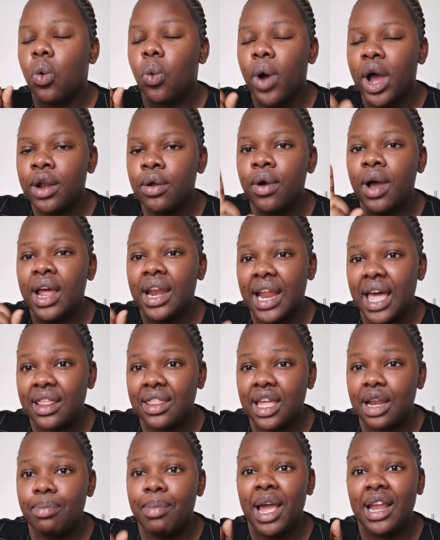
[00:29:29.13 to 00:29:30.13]
one or
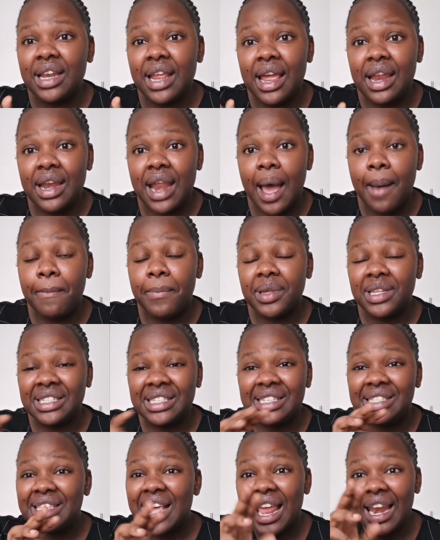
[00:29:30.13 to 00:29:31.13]
another it might end up
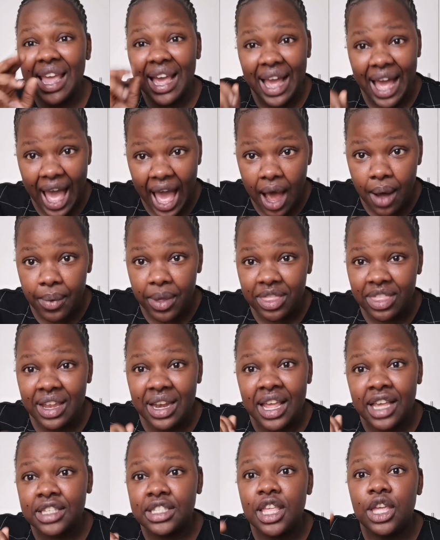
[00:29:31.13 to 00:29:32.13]
zisaleng.
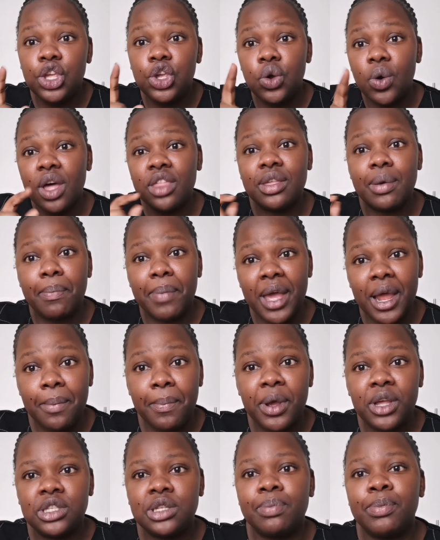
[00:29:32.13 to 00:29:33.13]
The next thing, you are the
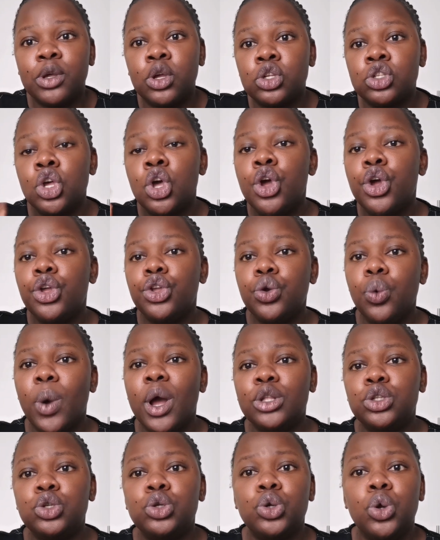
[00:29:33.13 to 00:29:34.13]
bad person because you
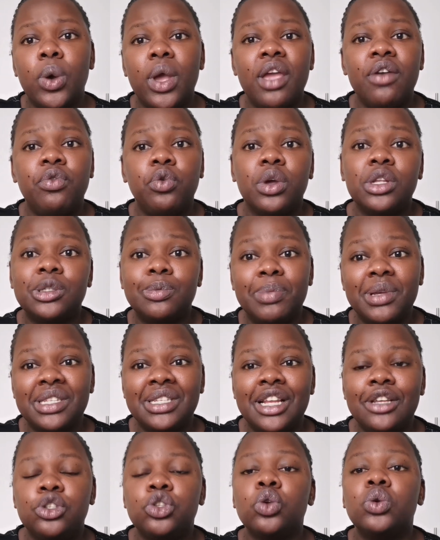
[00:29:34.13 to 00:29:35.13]
want to know everyone's
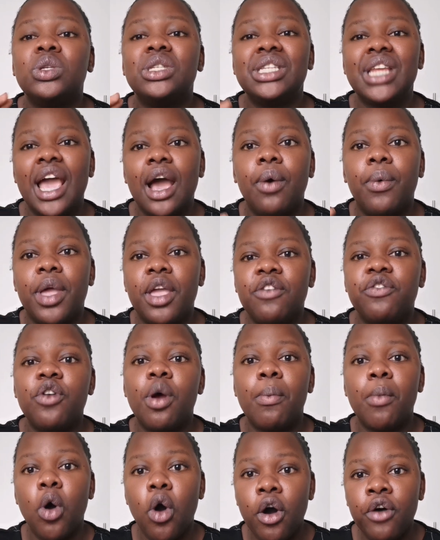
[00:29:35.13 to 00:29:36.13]
business. So stay away
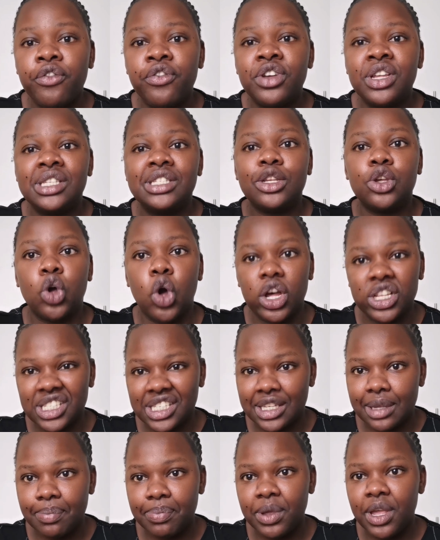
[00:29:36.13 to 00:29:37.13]
from office
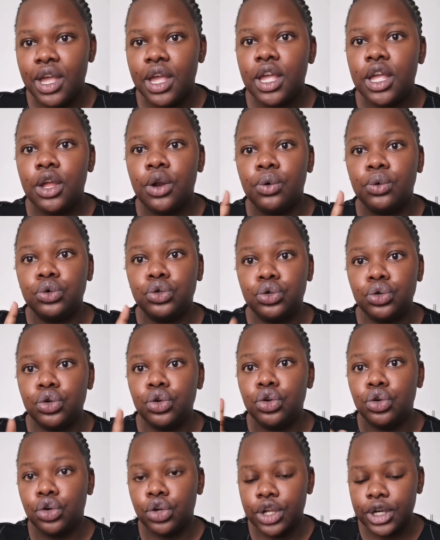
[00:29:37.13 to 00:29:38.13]
gossip. It will do
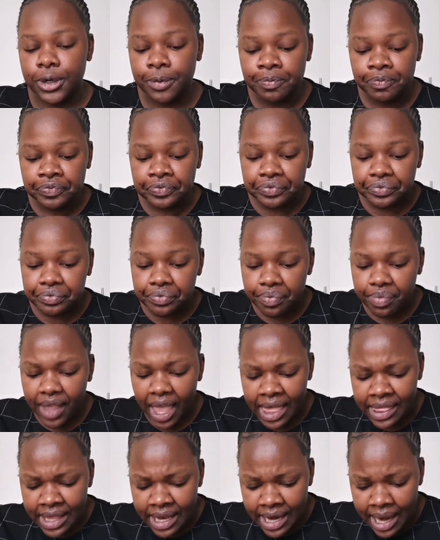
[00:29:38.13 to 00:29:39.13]
you good.
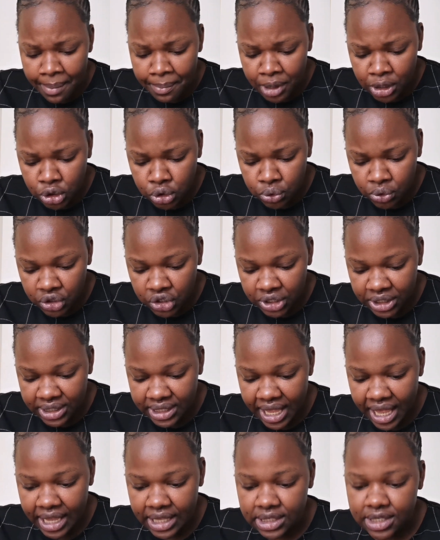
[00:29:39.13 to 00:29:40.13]
And then number 2, she
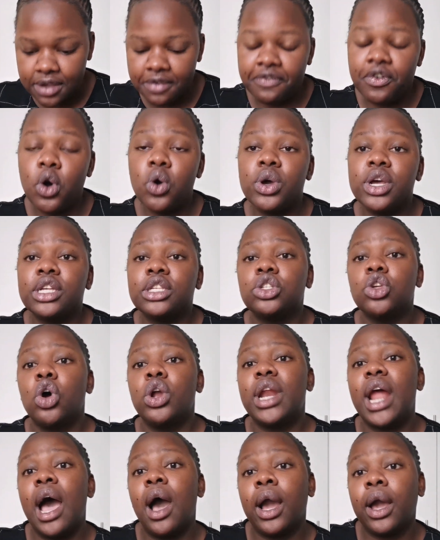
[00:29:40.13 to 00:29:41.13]
says, focus
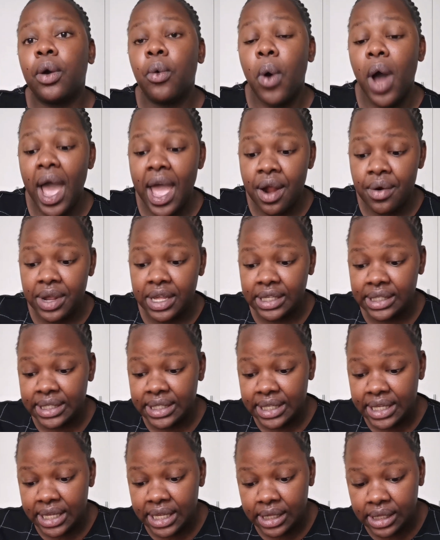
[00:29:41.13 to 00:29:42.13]
on acquiring
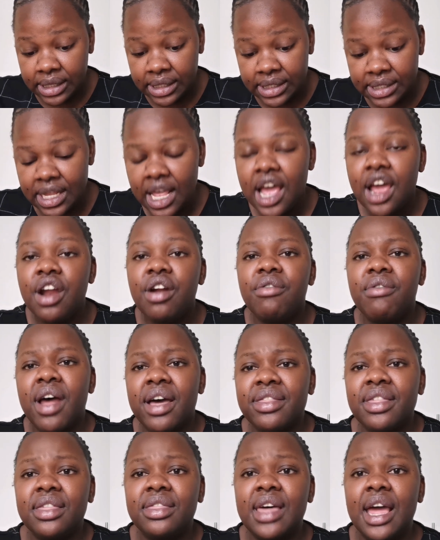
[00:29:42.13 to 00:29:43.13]
skills
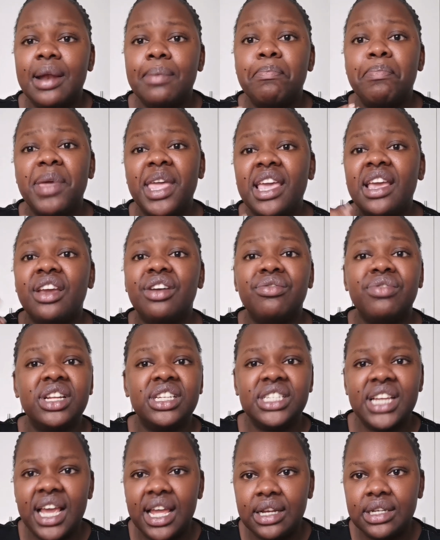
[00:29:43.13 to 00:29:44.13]
rather than being
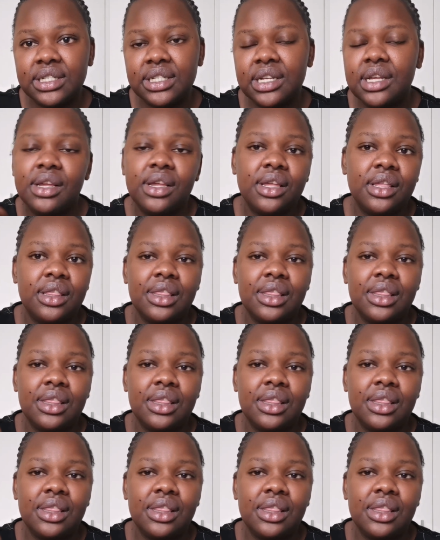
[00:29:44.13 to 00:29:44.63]
retained.